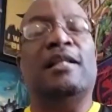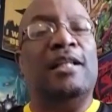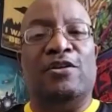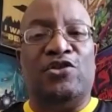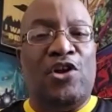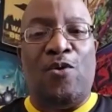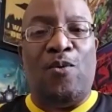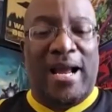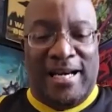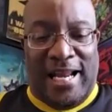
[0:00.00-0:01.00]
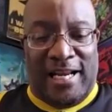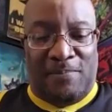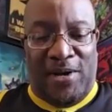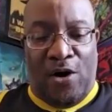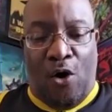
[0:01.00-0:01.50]
There's no way that they could
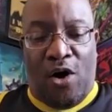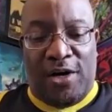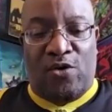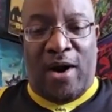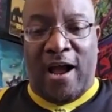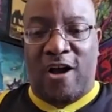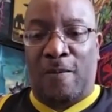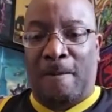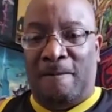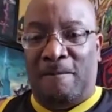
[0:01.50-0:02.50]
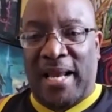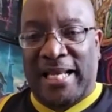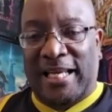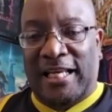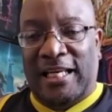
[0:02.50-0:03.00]
be on the ground
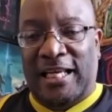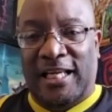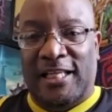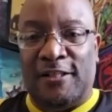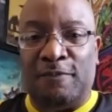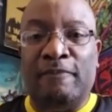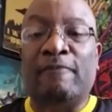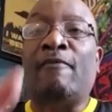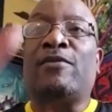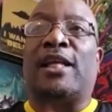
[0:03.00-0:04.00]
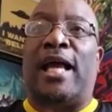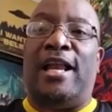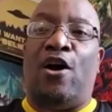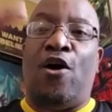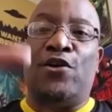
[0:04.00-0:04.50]
making these
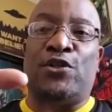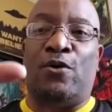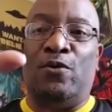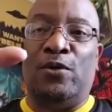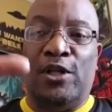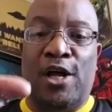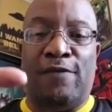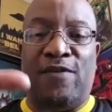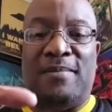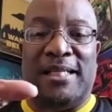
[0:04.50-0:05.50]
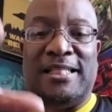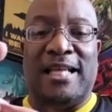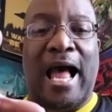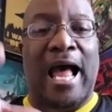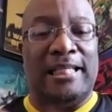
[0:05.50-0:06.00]
and also look from the
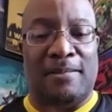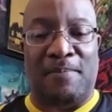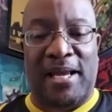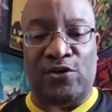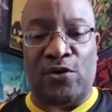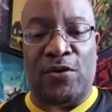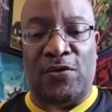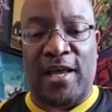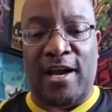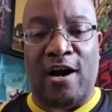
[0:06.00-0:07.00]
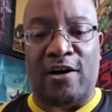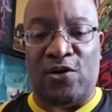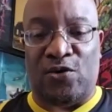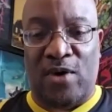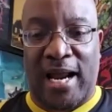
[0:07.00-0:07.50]
sky to make sure that they are
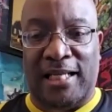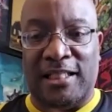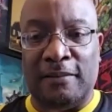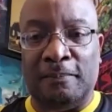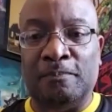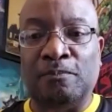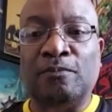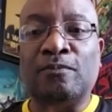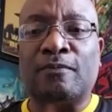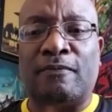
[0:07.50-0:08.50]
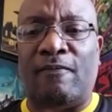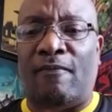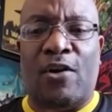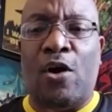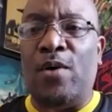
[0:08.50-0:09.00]
correct.
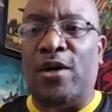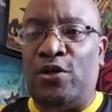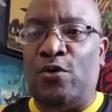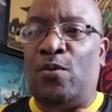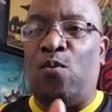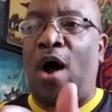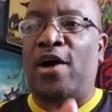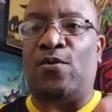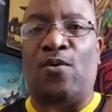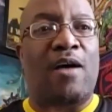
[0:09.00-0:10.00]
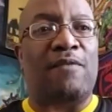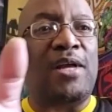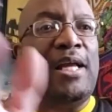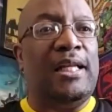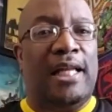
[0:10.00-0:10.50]
Or else you would wander off.
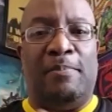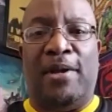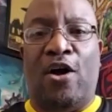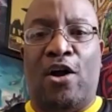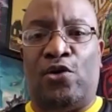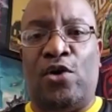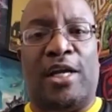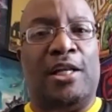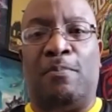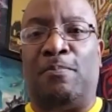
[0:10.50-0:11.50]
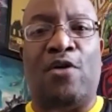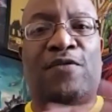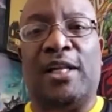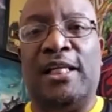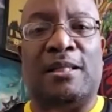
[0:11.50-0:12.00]
They'd be all crooked. They're
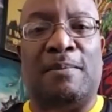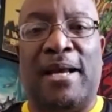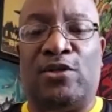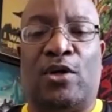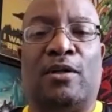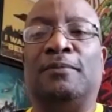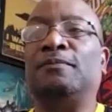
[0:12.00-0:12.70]
perfectly symmetrical.